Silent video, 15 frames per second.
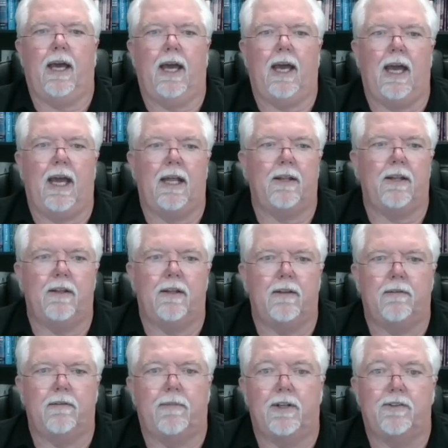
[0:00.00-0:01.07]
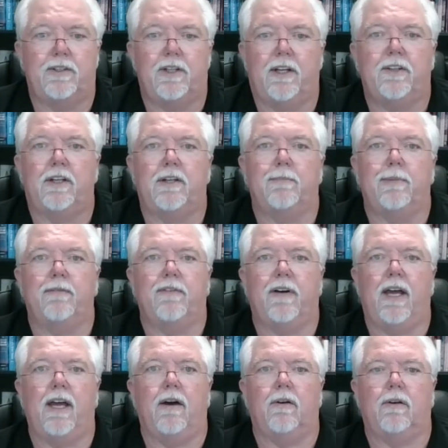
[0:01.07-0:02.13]
and there's nothing to be
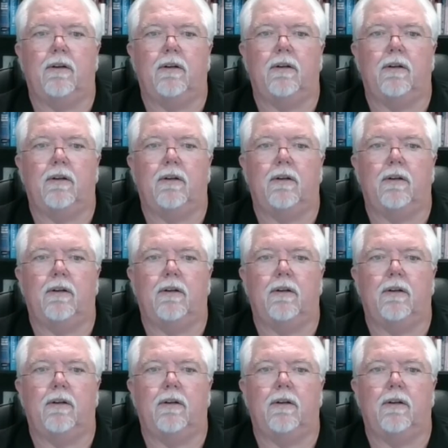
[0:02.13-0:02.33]
found.